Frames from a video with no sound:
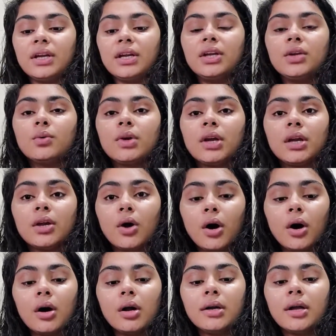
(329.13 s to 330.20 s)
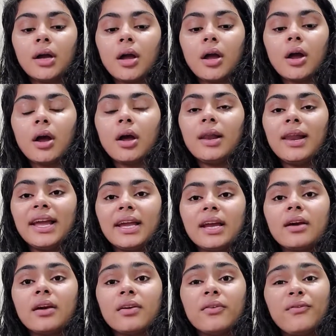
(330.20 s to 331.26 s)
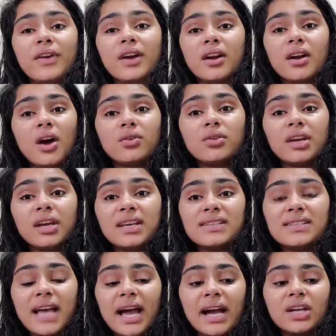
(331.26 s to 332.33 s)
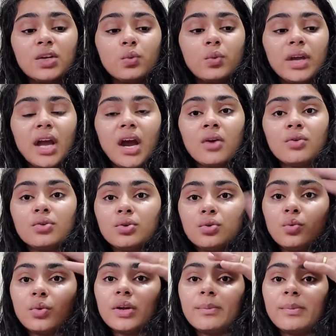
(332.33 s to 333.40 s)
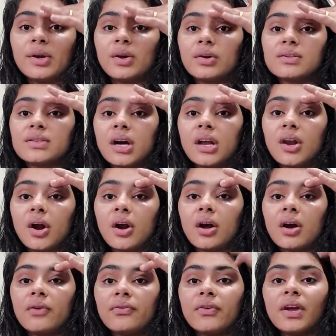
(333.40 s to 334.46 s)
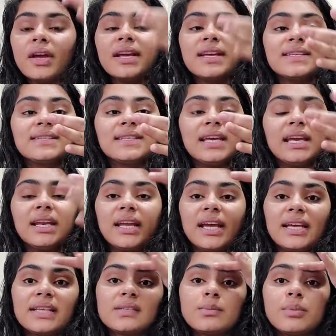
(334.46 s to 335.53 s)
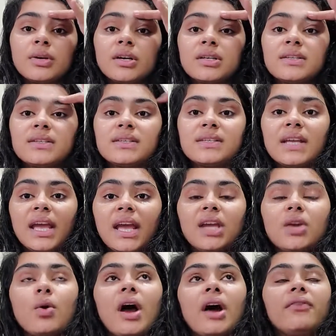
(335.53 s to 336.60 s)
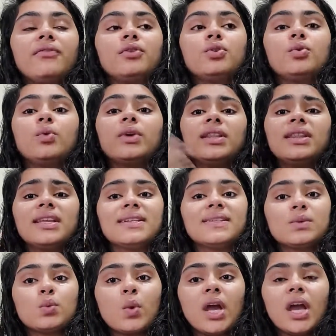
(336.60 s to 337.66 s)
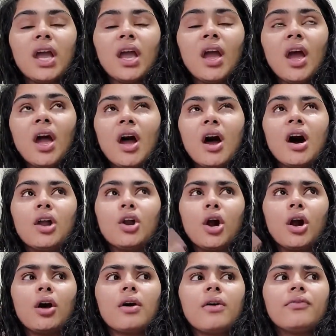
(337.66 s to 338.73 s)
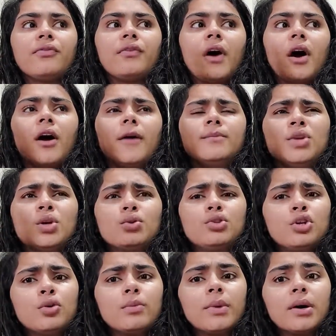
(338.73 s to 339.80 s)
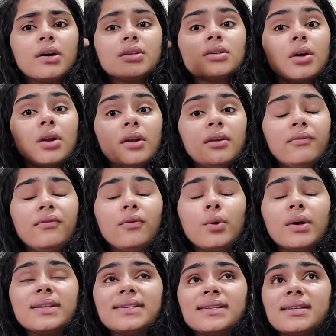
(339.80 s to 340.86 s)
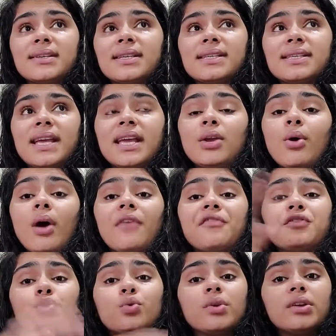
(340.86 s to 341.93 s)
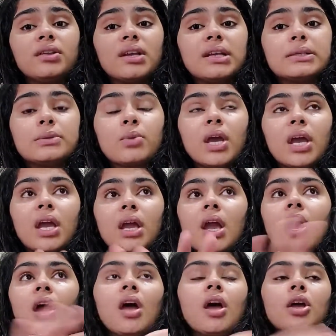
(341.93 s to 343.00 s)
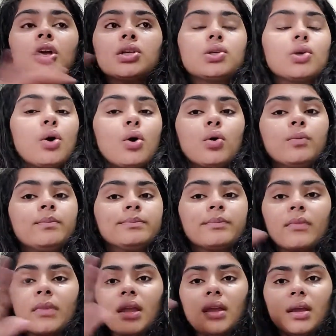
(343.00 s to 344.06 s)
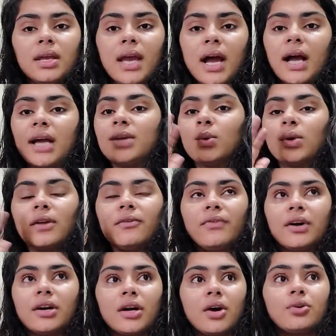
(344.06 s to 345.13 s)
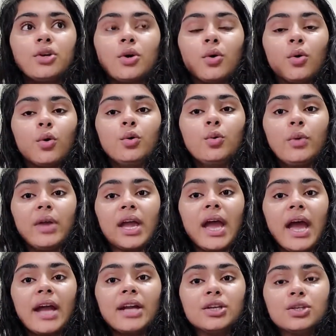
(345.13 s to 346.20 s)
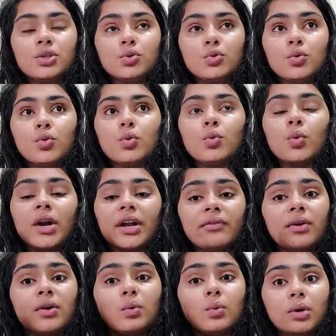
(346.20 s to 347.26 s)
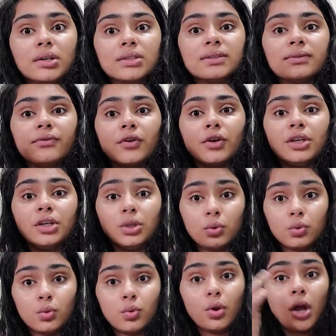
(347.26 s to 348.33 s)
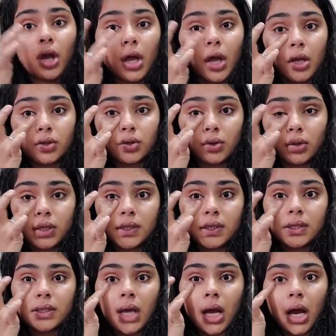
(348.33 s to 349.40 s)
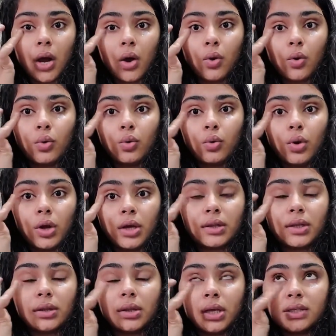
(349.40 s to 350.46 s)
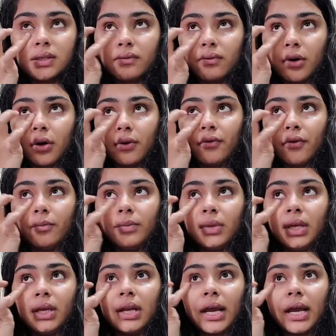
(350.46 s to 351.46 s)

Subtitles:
You cannot like figure out the exact way how to do it, because a lot of skin experts say you have to do it this way. A lot of YouTubers or influencers say you have to do it this way. So yeah, you can figure out your own way and do whatever works for you. So this is how the things work for me.